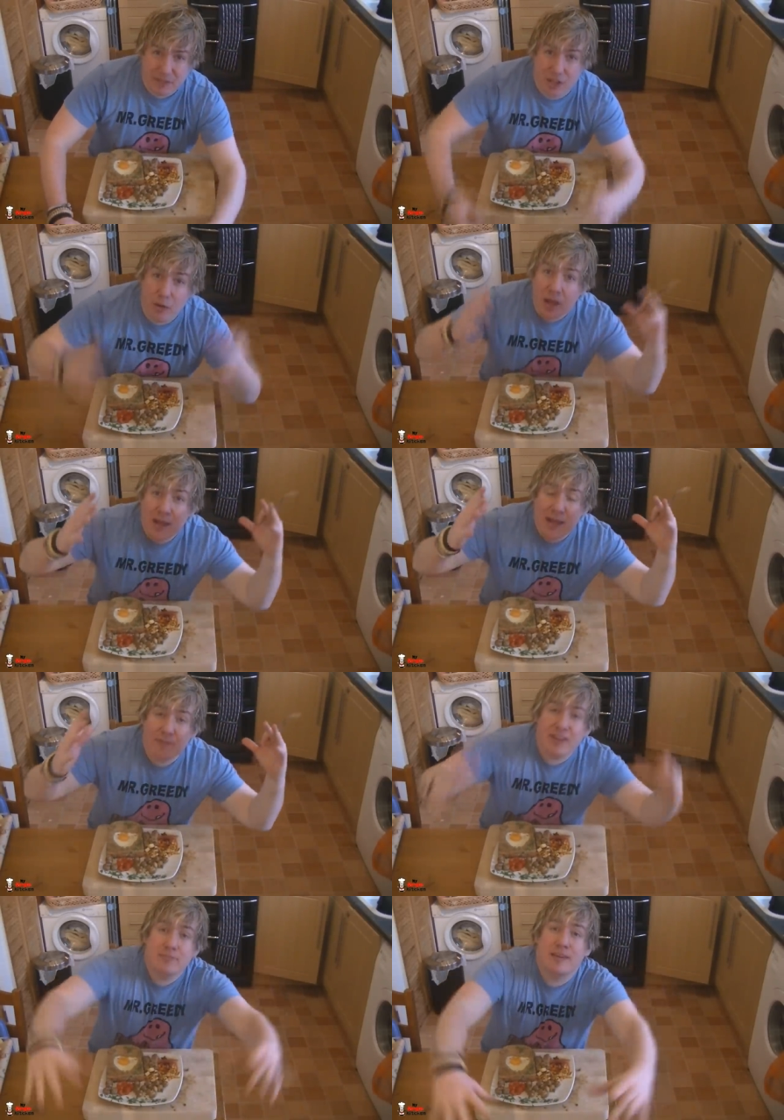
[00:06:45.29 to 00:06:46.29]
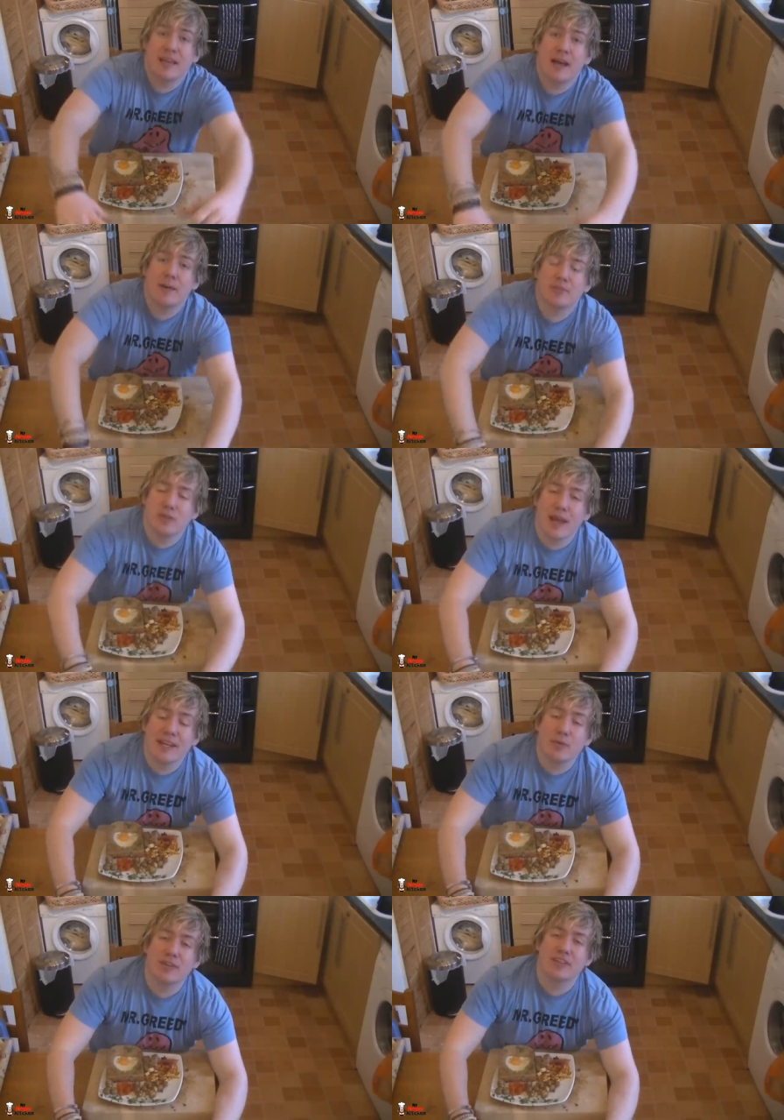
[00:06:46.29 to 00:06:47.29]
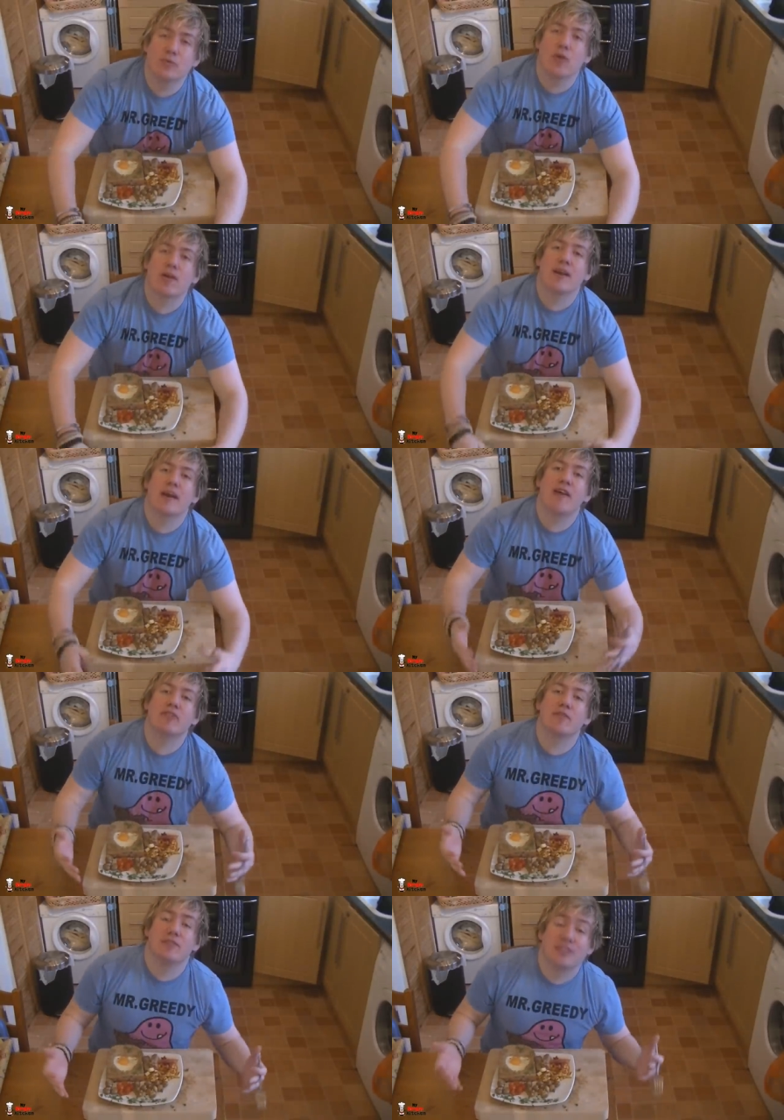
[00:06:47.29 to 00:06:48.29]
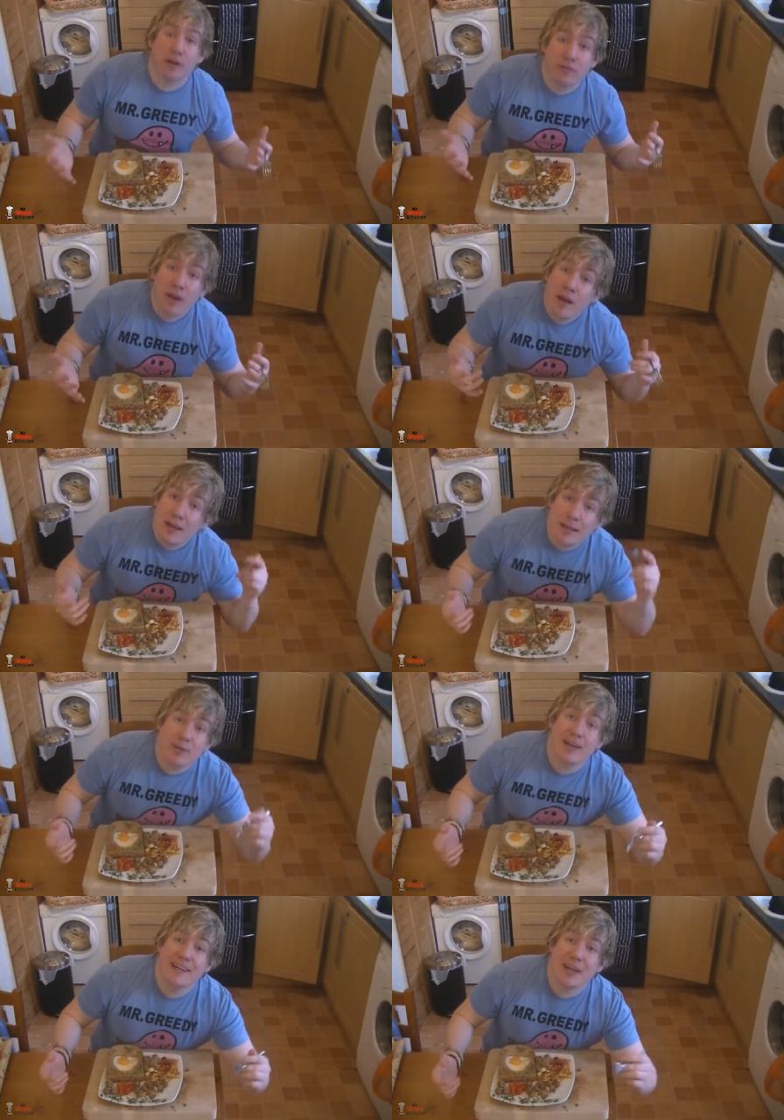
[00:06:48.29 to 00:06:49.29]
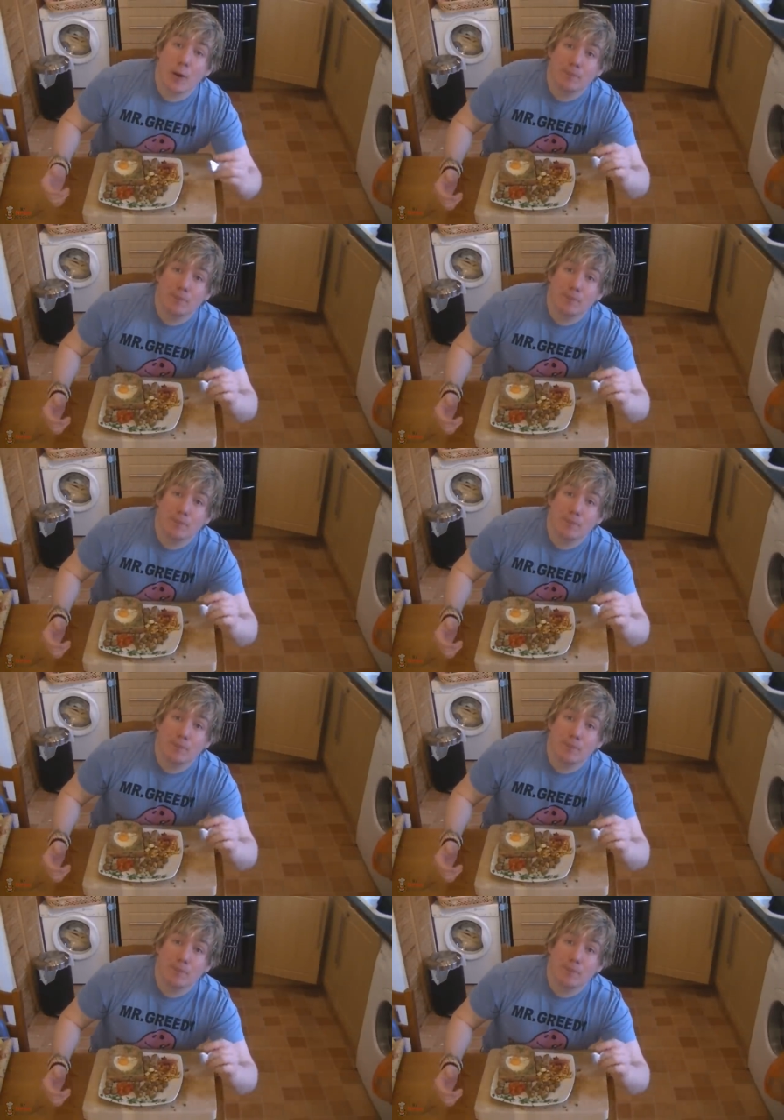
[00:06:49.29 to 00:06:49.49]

So if I can make that, absolutely anyone in the world can. Have a go for yourself. Let me know how you get